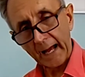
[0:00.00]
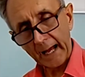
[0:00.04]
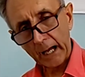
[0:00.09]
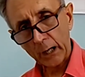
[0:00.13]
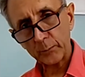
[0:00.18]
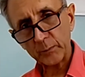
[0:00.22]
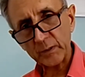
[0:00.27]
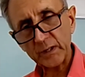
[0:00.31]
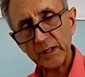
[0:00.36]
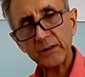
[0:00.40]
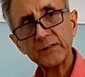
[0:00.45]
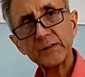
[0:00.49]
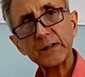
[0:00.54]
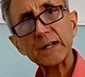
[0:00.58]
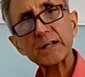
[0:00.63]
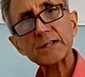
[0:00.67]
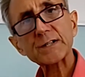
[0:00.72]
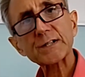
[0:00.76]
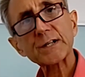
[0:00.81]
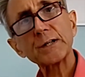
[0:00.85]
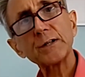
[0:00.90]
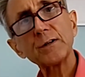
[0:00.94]
How many
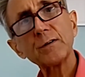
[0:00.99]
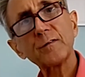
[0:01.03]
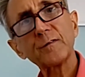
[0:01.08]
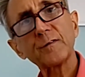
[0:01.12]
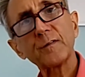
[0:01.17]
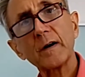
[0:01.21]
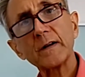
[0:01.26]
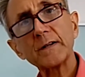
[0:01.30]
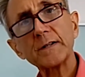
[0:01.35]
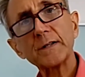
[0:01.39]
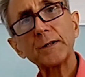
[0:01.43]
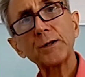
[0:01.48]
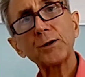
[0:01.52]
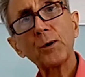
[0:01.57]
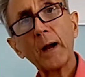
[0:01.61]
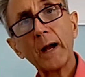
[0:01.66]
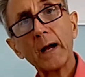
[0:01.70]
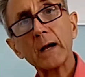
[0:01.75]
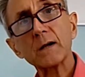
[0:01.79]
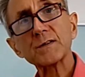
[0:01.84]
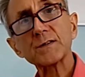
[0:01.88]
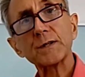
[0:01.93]
things can you find in your
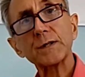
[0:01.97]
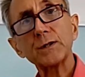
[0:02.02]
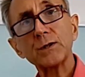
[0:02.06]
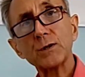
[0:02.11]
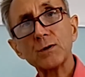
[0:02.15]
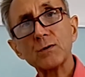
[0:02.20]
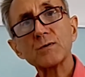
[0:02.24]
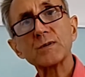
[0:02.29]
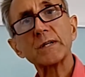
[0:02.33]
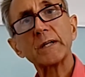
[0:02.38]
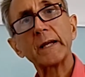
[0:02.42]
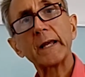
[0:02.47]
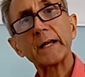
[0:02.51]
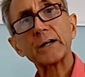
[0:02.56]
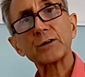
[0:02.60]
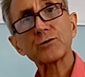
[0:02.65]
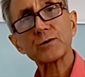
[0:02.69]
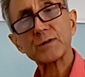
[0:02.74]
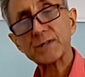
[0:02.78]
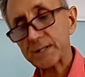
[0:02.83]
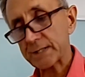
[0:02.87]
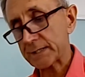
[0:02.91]
house that use
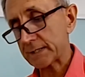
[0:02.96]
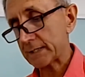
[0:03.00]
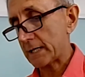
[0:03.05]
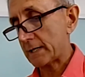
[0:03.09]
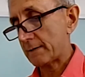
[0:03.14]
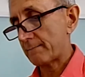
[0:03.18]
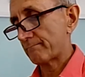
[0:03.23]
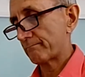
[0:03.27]
electricity?